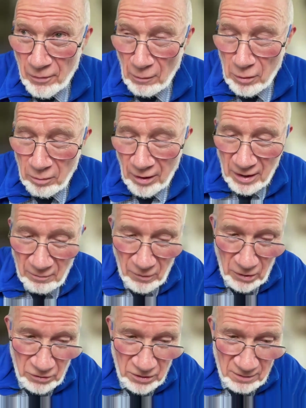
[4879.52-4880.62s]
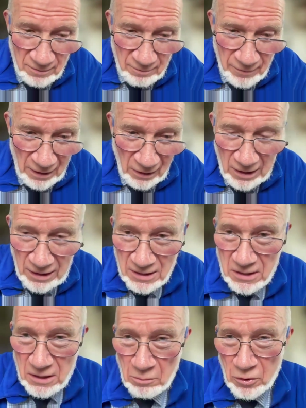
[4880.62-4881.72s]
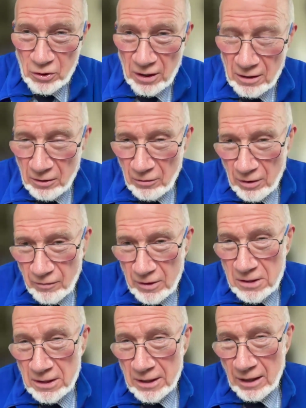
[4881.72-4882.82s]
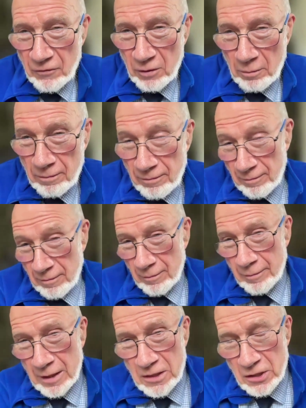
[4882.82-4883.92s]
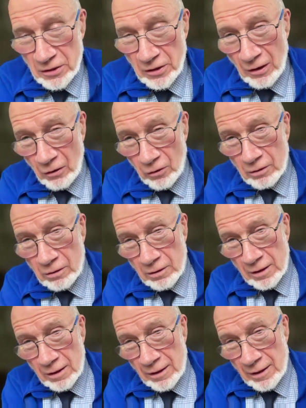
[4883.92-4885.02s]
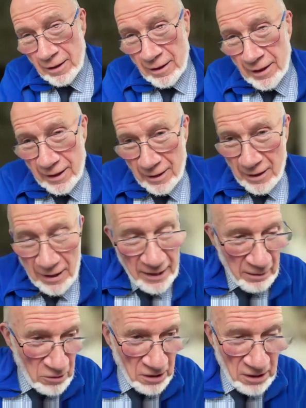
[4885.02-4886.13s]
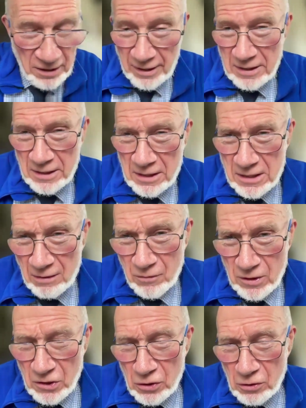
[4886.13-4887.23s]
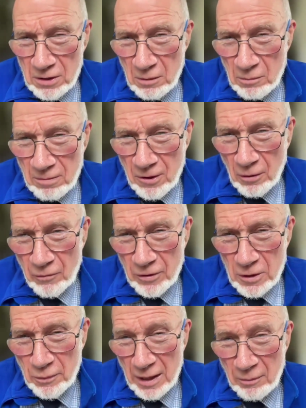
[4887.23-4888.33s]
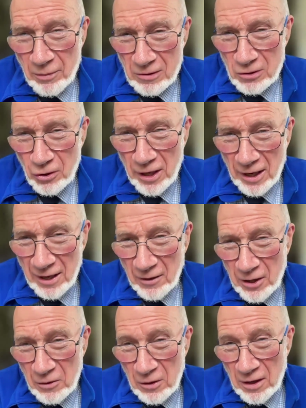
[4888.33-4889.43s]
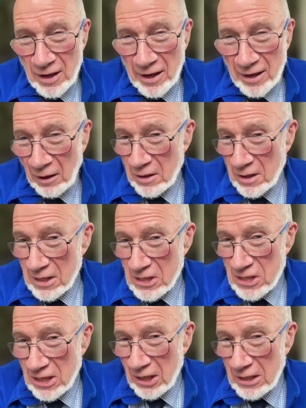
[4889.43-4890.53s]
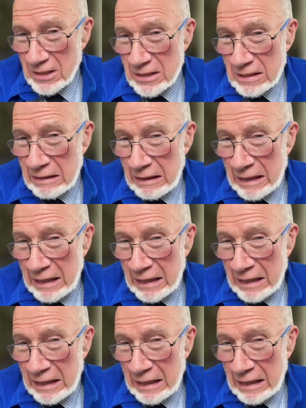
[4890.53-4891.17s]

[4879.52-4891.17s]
probably the most middle-class subject at university after medicine and law. It was in 1972 at a conference paper I was looking at the other day, and I think it still is.